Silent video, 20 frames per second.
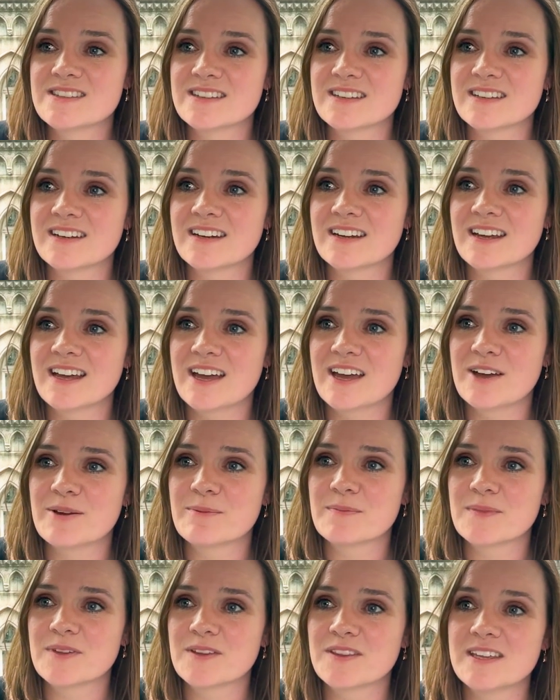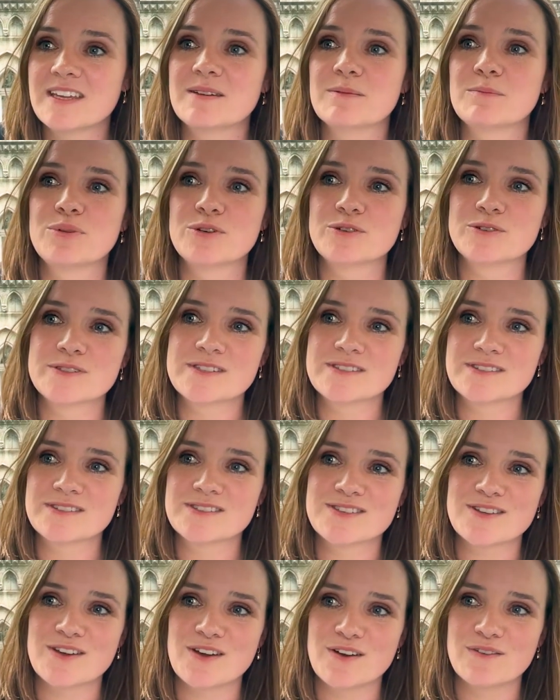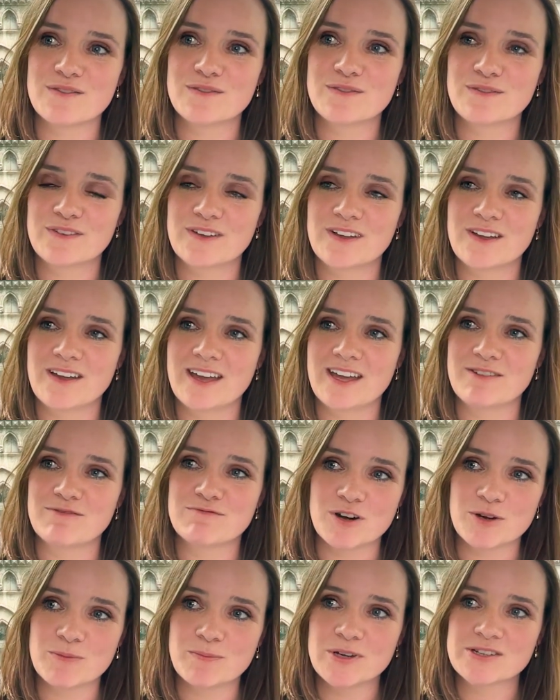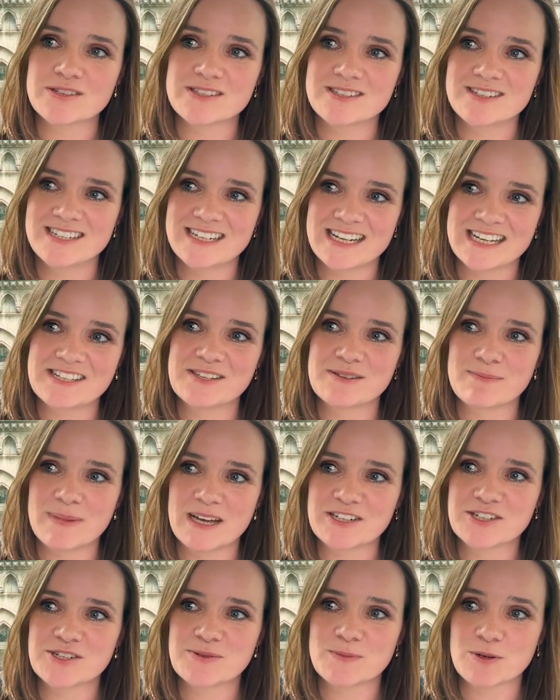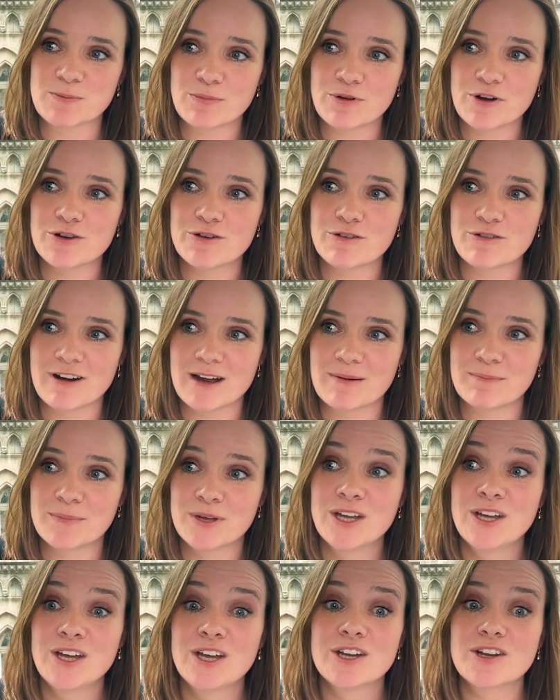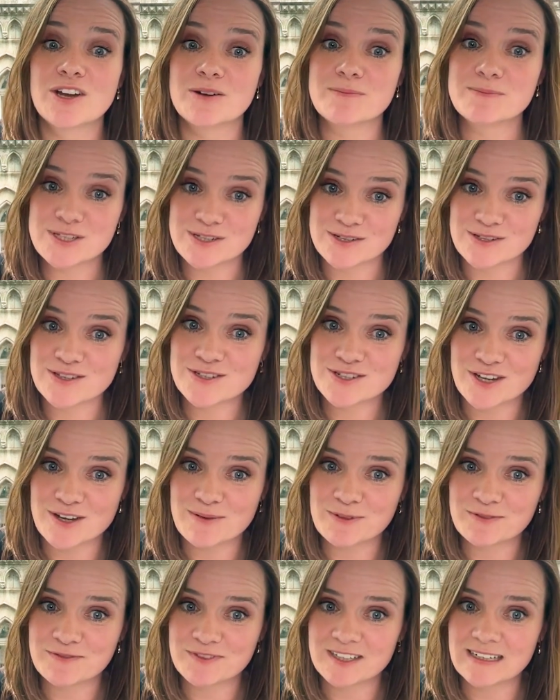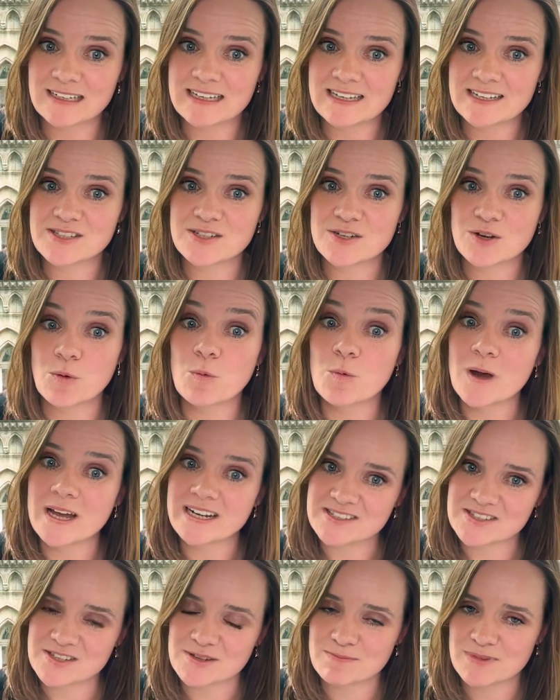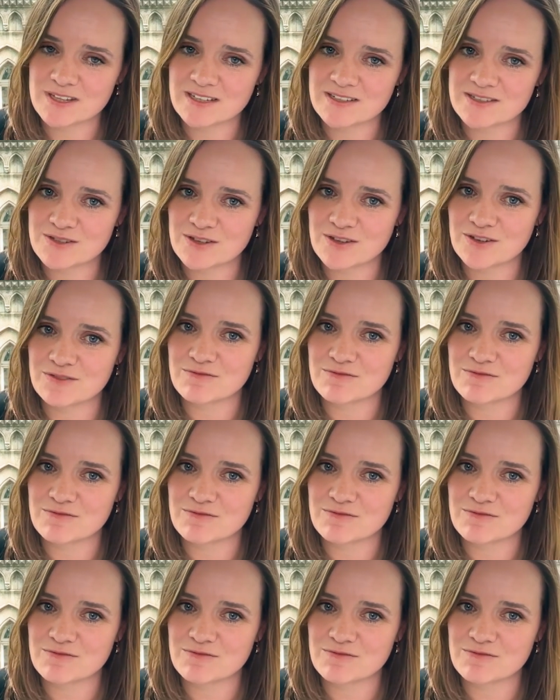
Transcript: that the importance of a robust data management program comes to the top of the list when something has gone